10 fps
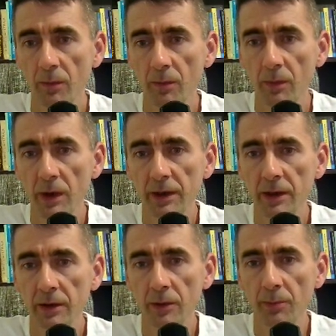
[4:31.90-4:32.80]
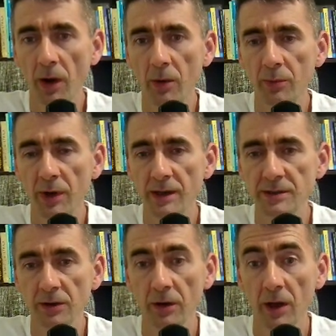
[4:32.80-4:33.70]
making a pawn break.
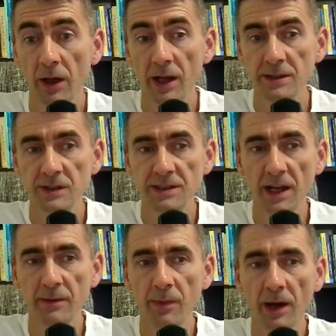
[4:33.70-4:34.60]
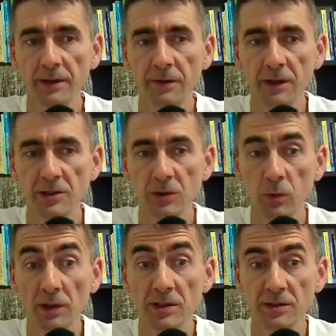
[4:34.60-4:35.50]
So as we said, by definition,
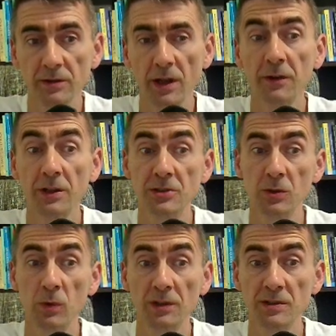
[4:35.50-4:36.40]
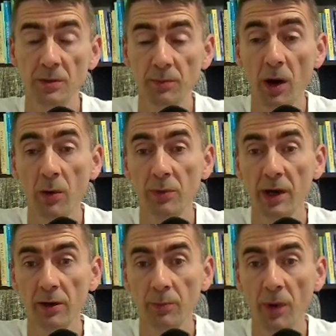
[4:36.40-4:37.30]
what is a pawn break?
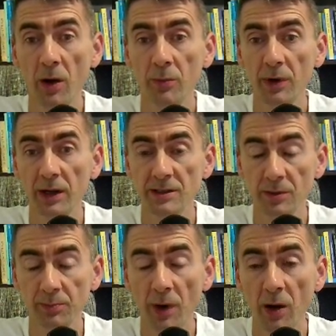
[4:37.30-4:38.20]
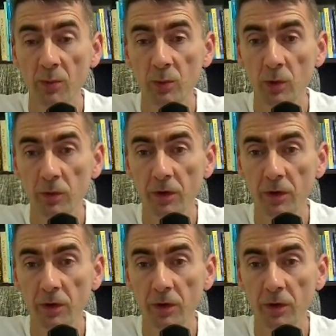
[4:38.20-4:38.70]
A pawn break is a pawn move